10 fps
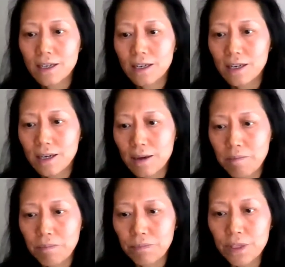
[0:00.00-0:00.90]

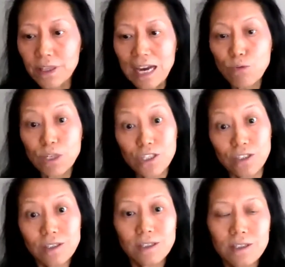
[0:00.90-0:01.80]
in that
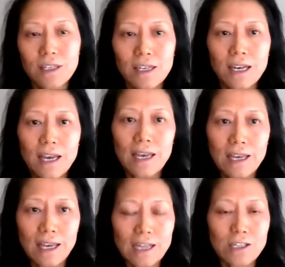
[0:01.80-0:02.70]
region
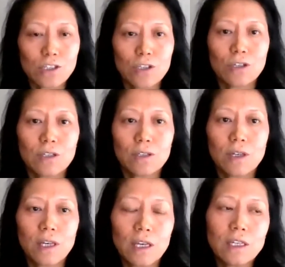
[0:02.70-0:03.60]
and
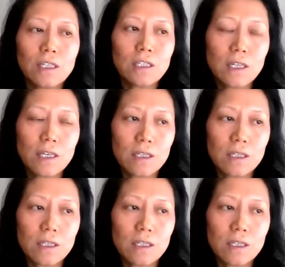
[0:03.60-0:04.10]
any